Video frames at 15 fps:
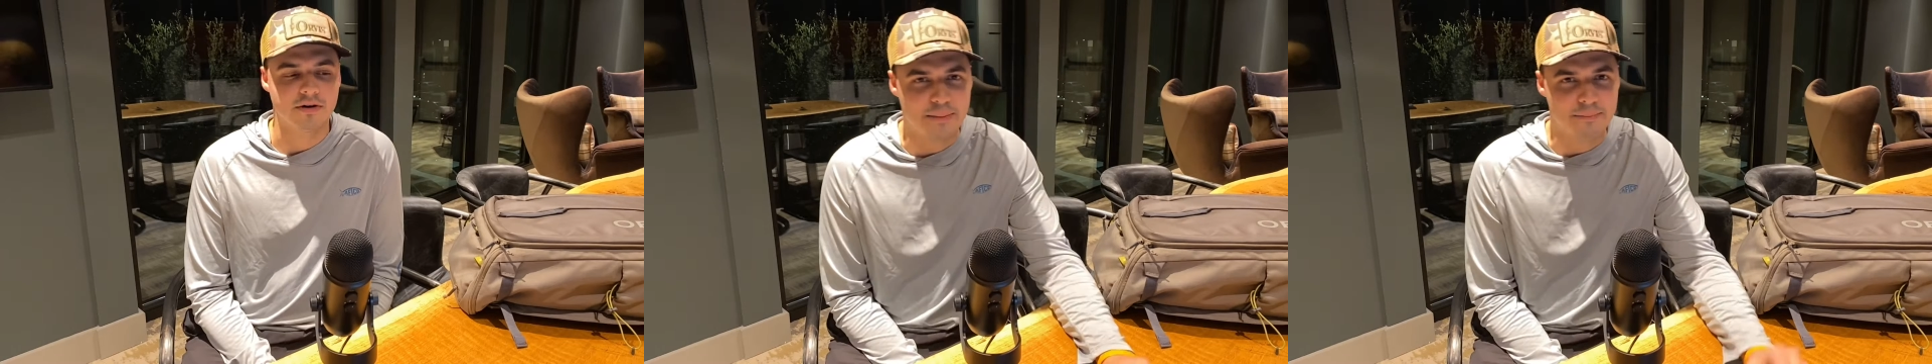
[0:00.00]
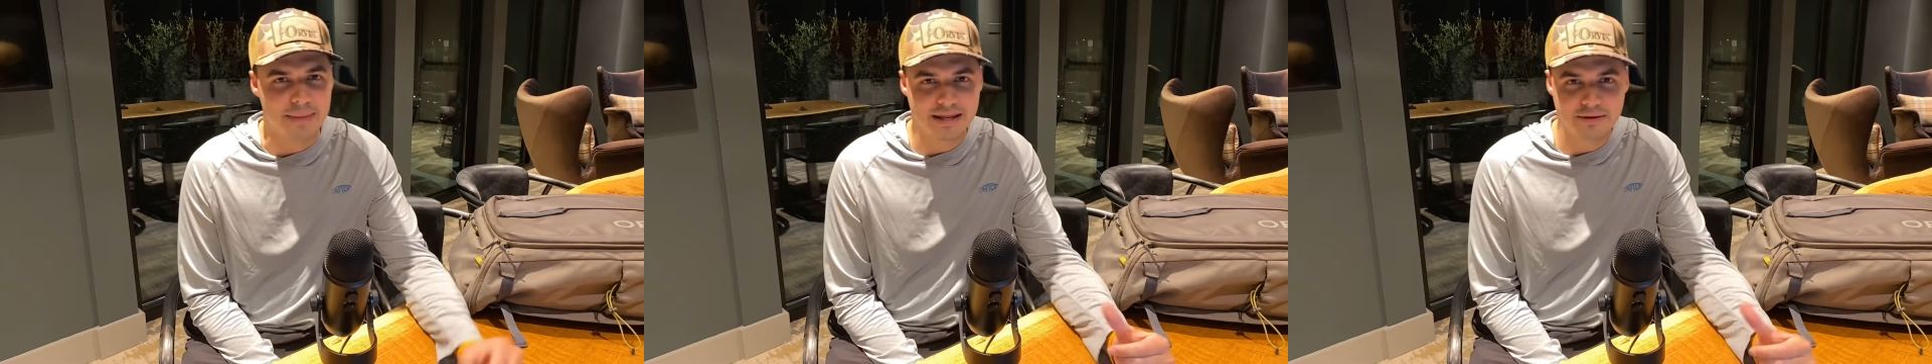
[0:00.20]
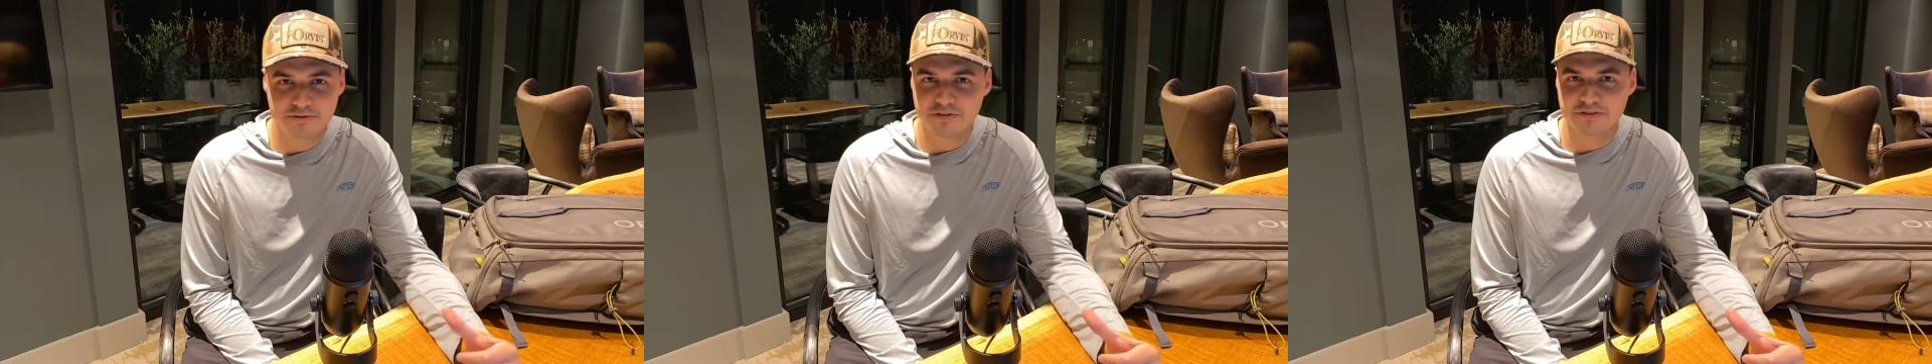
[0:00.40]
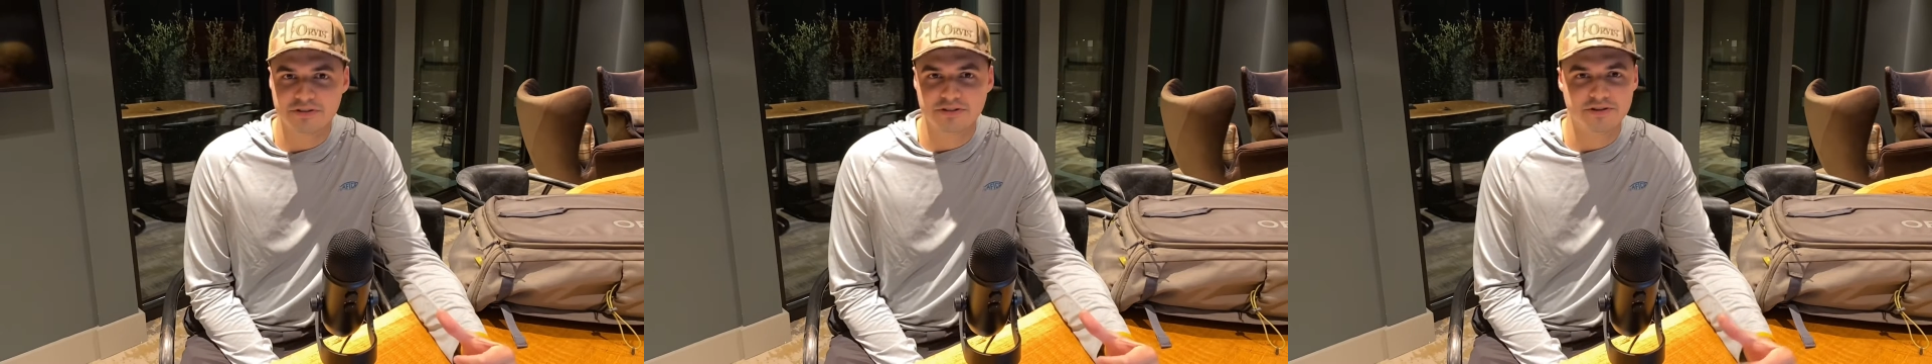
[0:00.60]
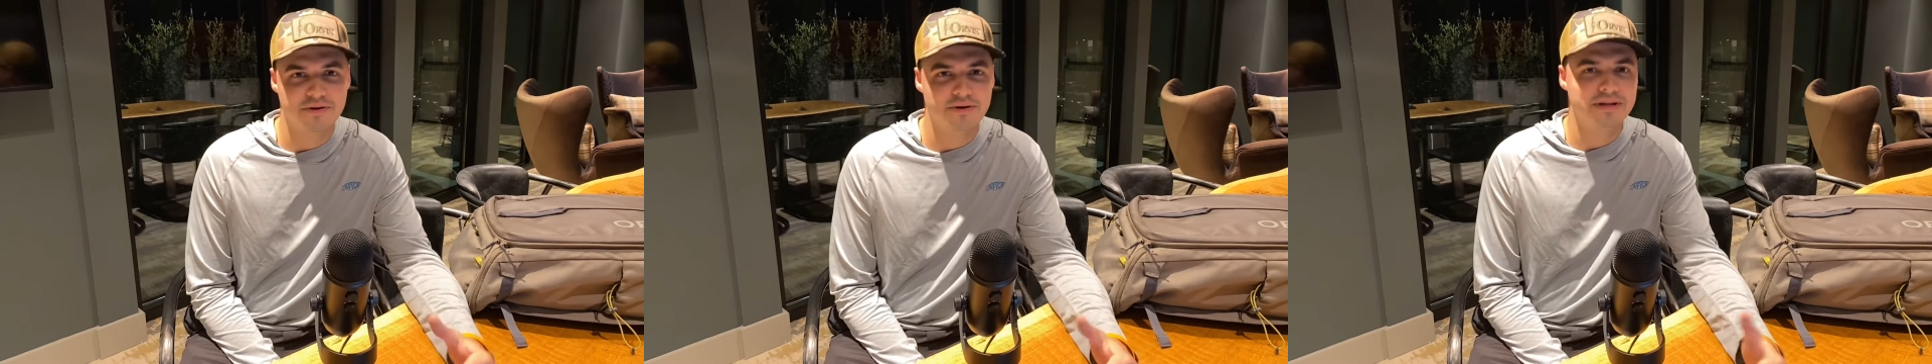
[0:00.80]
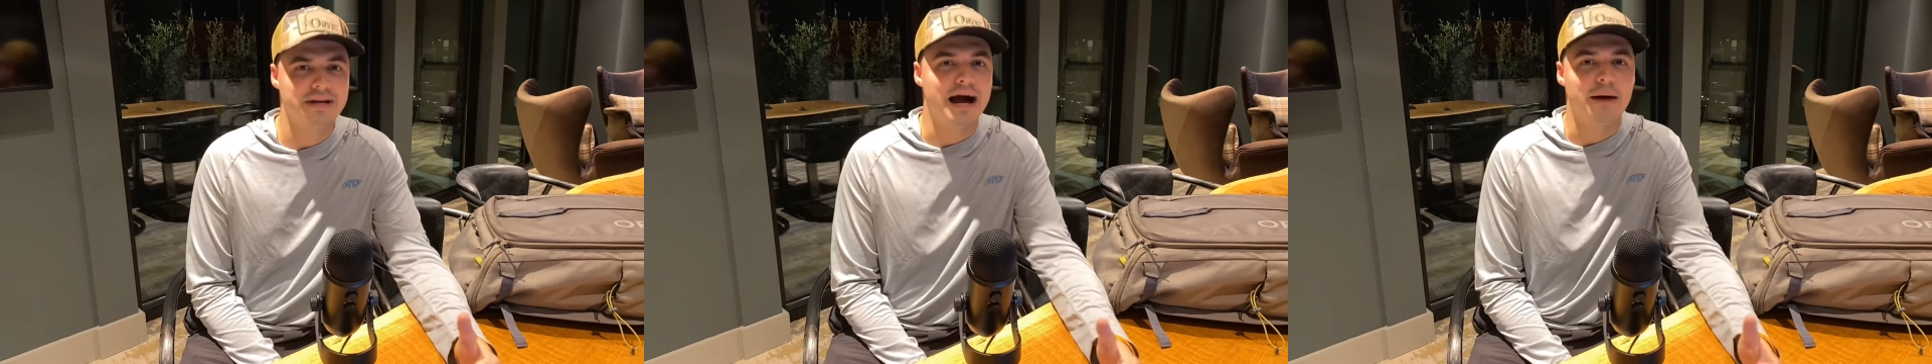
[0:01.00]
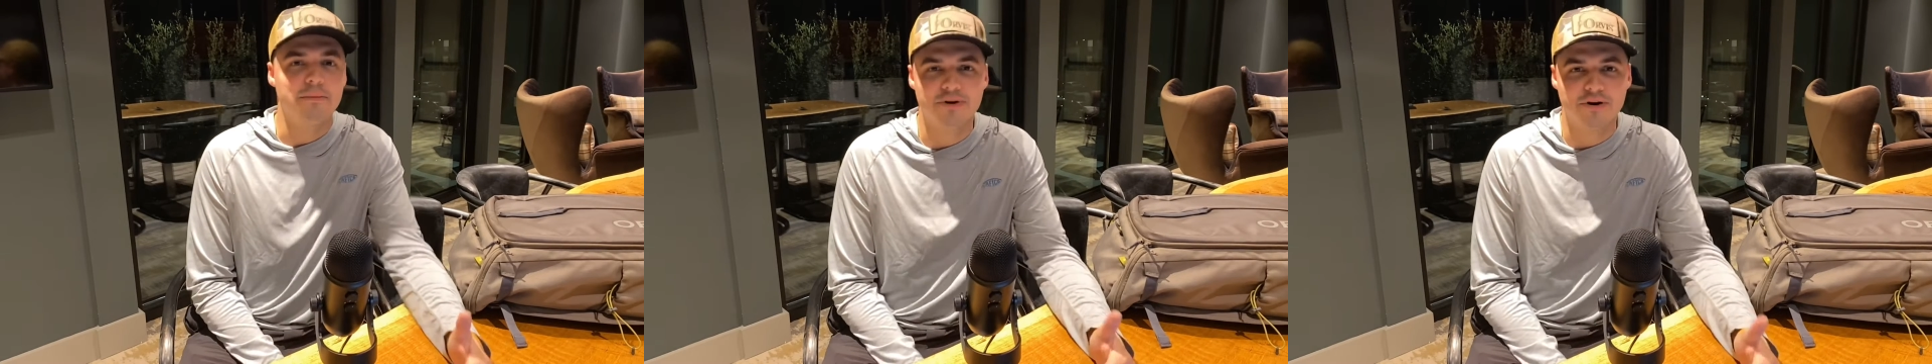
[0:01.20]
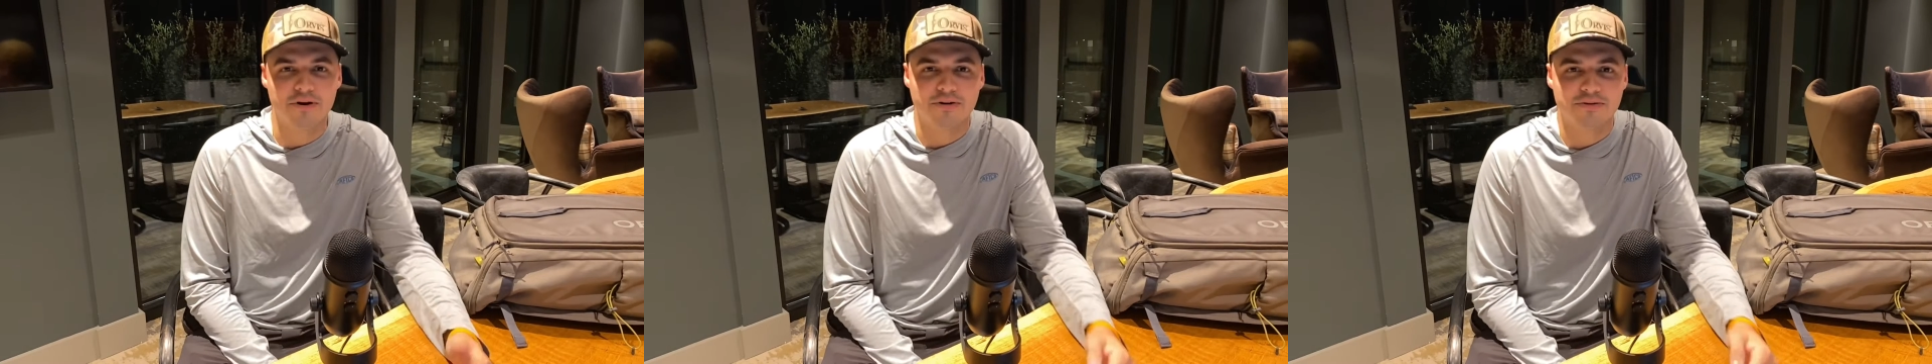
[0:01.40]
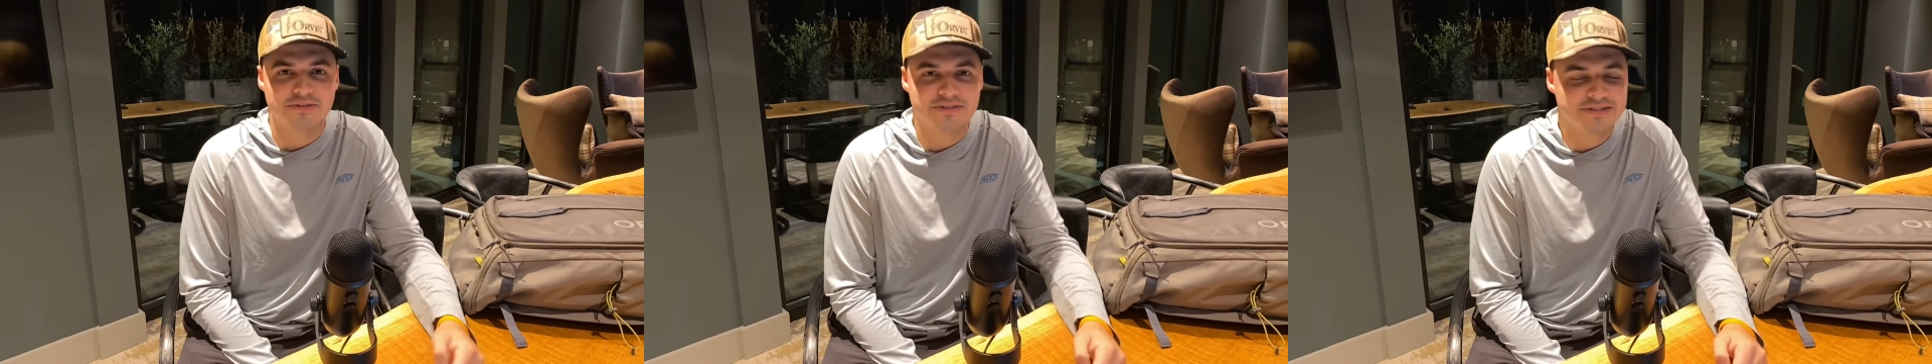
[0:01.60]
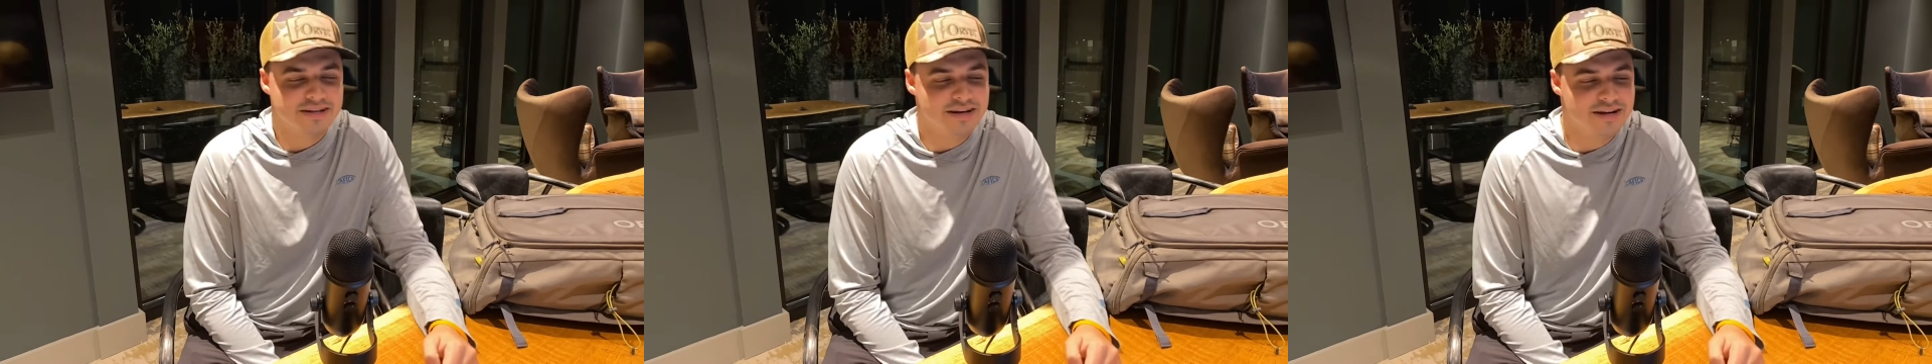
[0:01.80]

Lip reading: My name is Christian Tony. I'm your host.